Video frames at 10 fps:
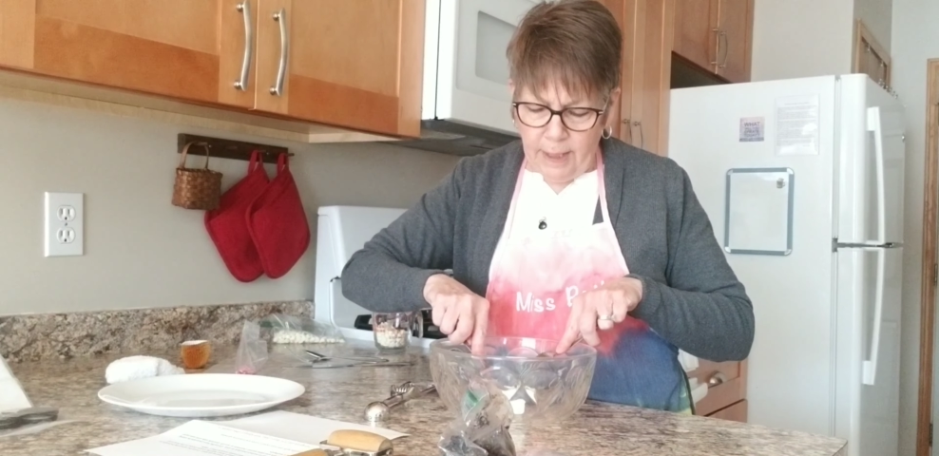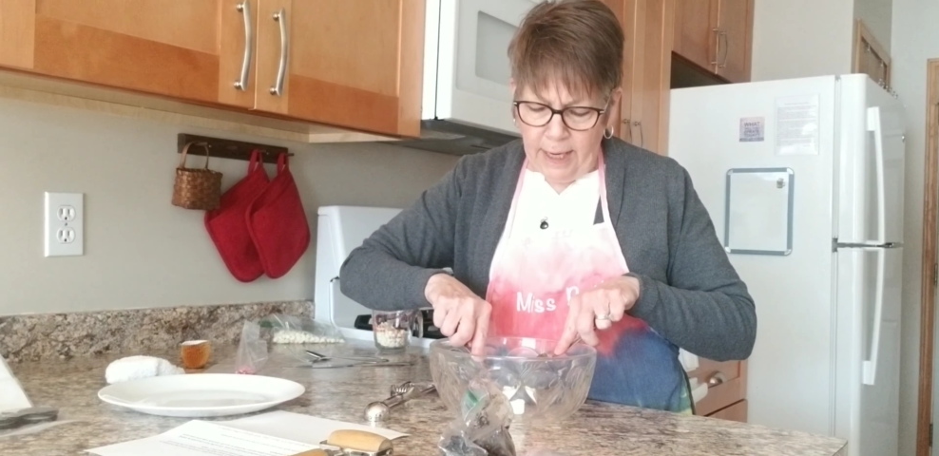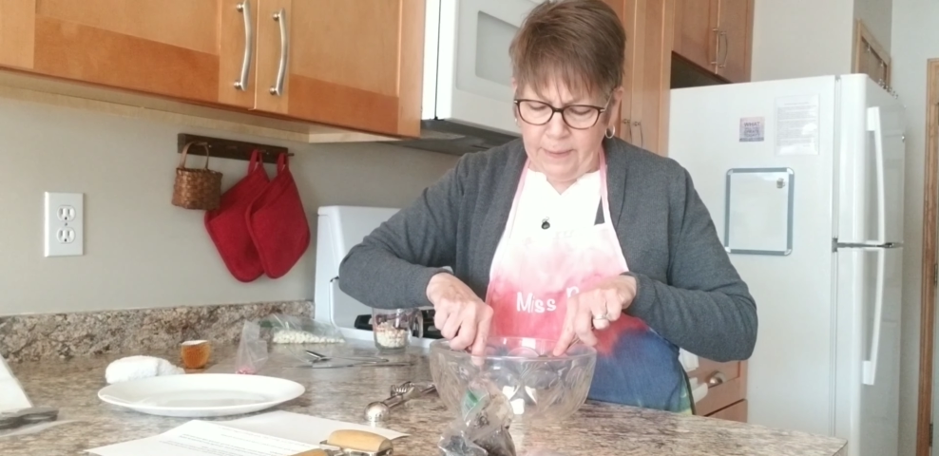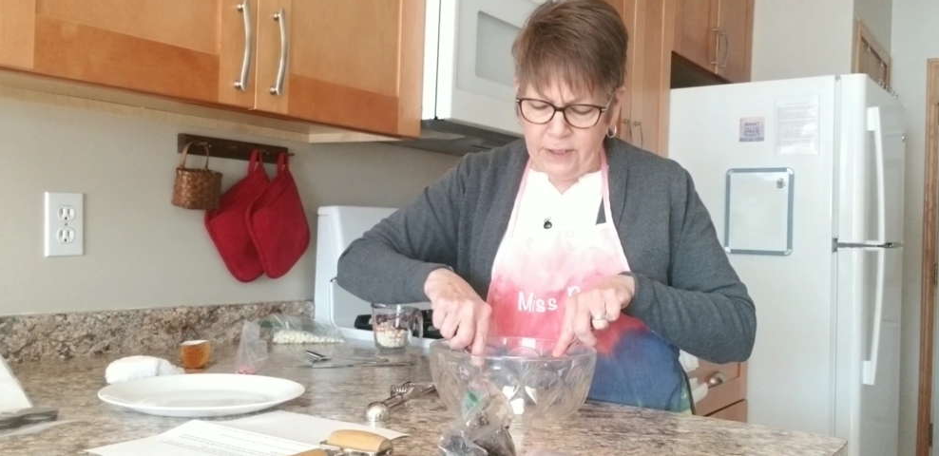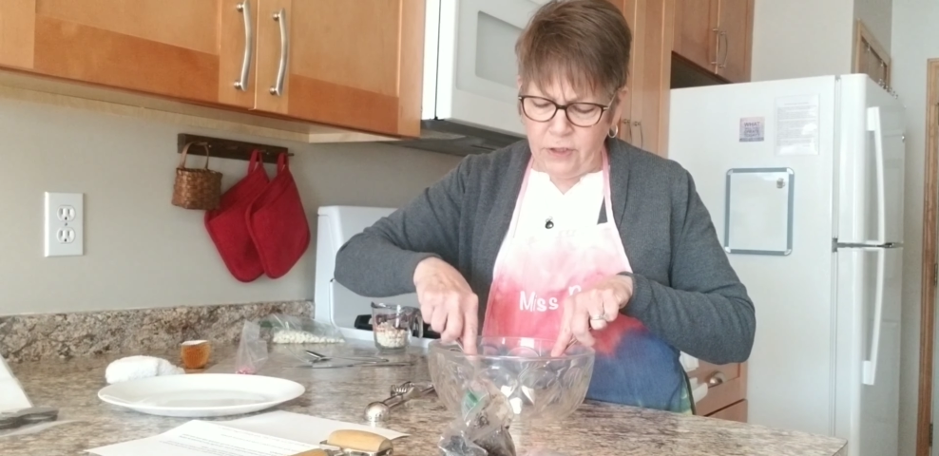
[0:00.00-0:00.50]

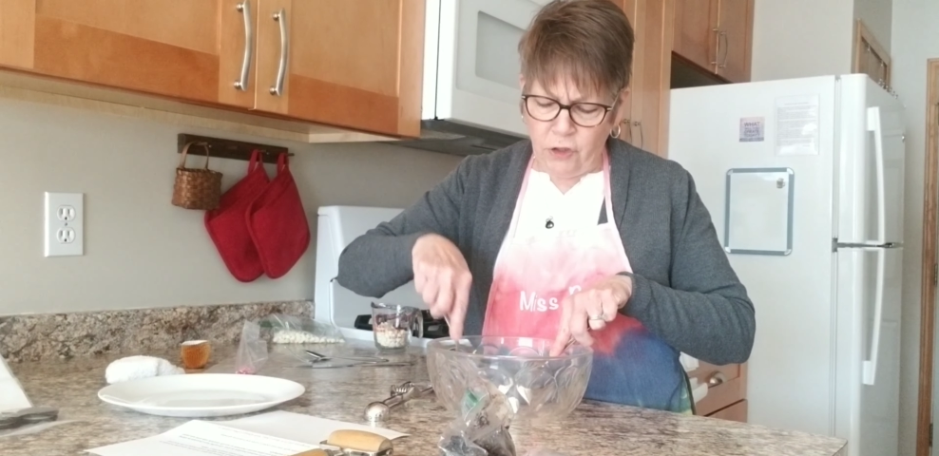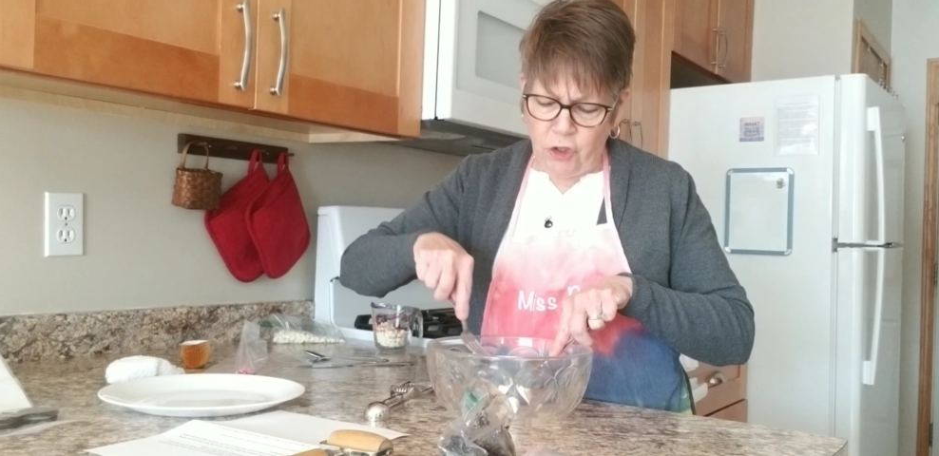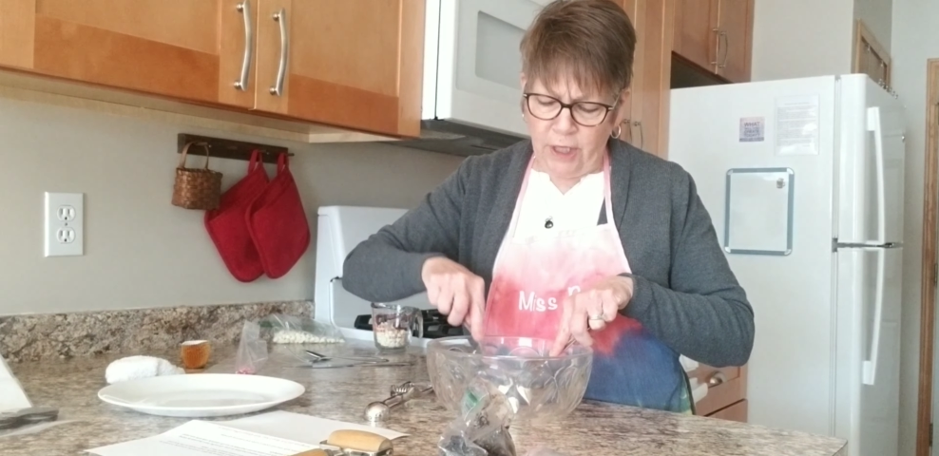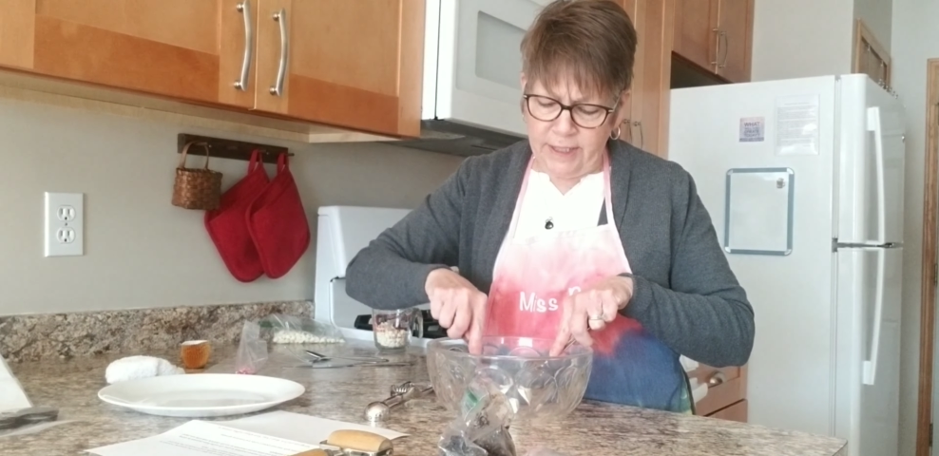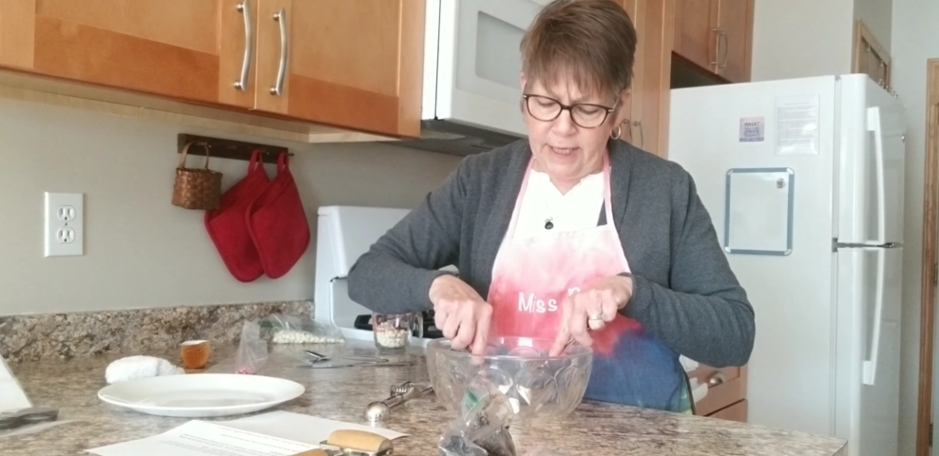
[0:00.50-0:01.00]
And this is
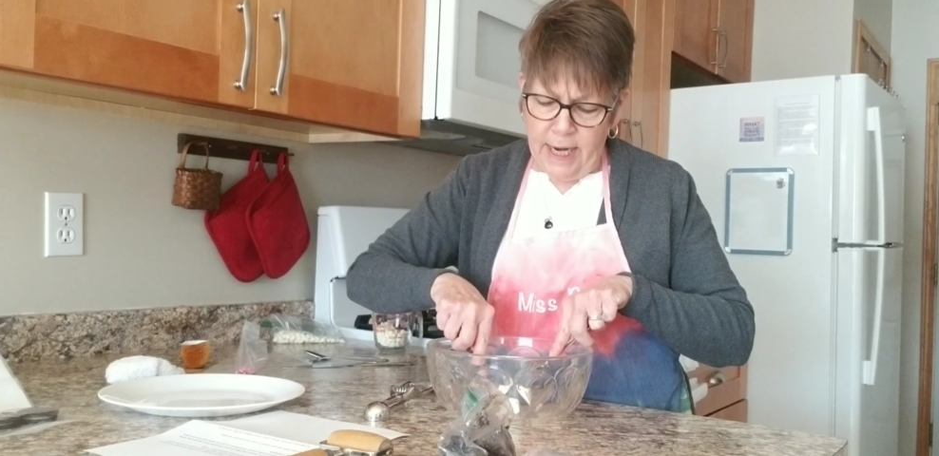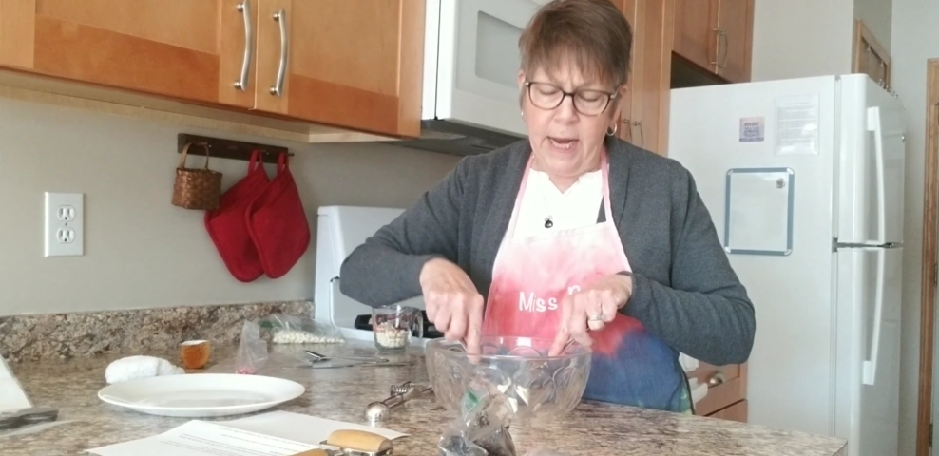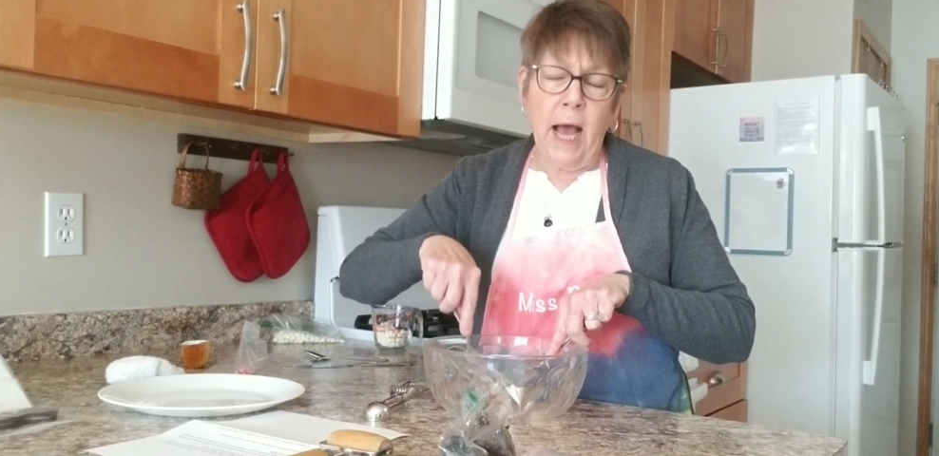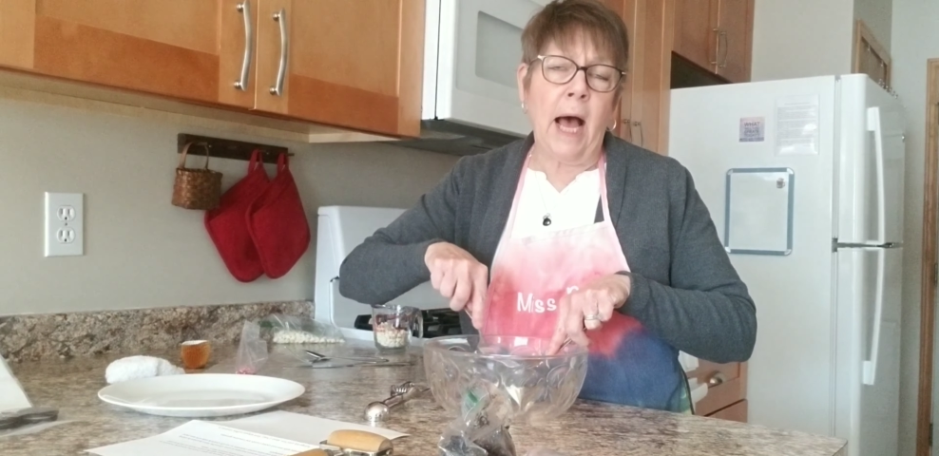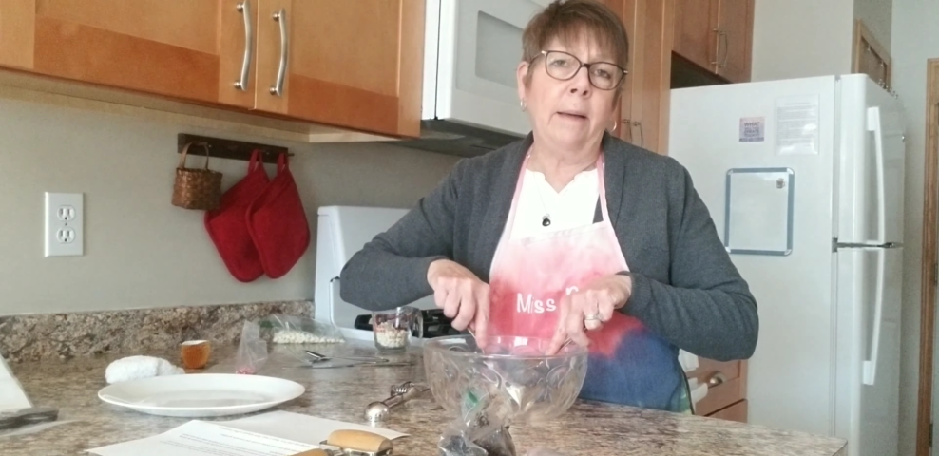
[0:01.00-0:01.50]
just,
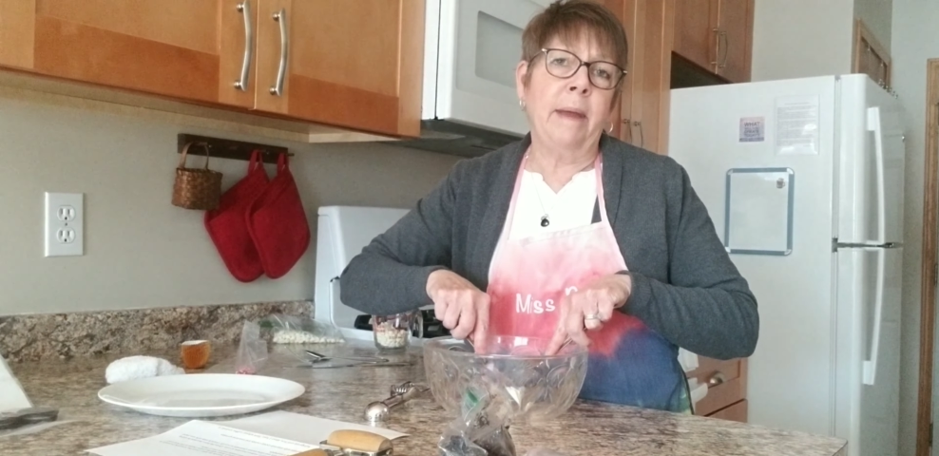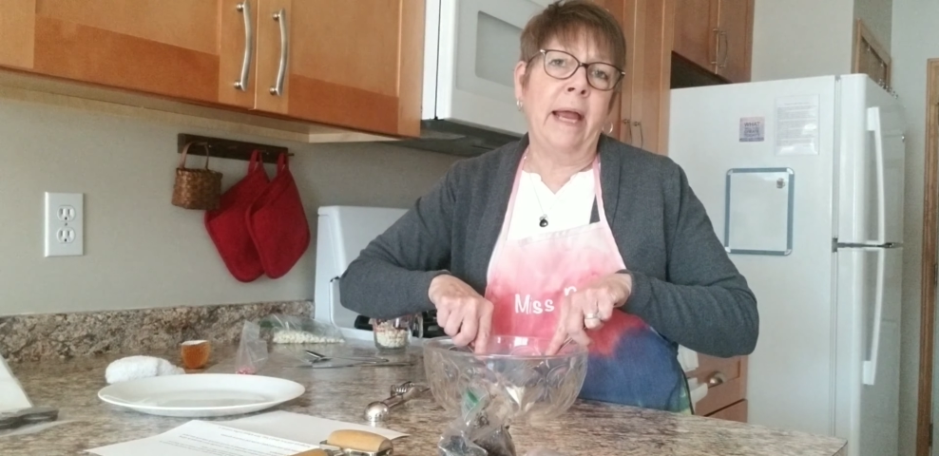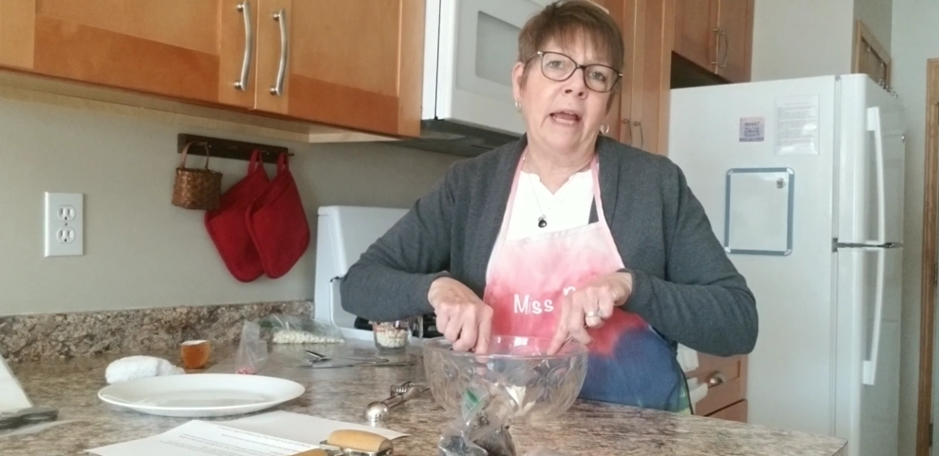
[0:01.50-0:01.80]
I